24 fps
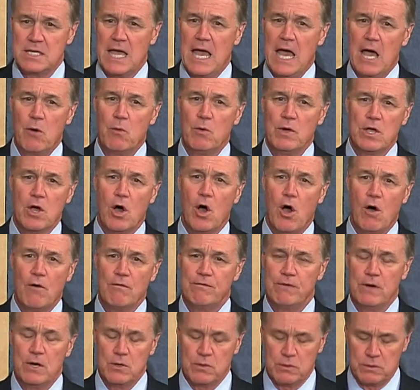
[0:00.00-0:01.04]
how we all
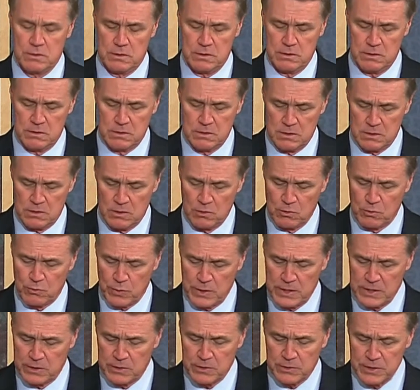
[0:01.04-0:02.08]
vote on
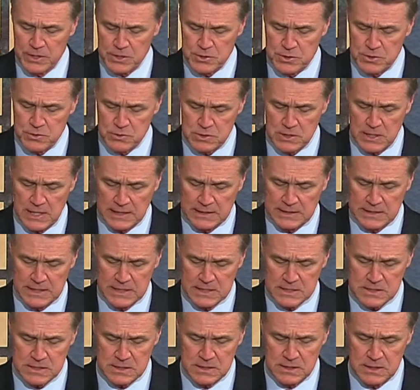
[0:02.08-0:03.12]
critical issues like
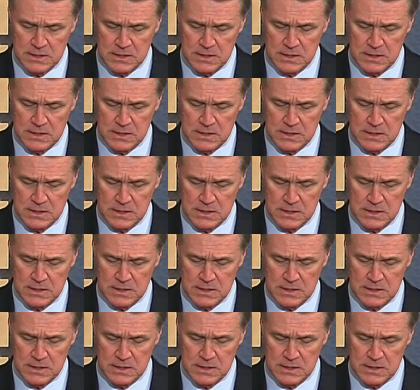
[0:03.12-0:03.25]
this.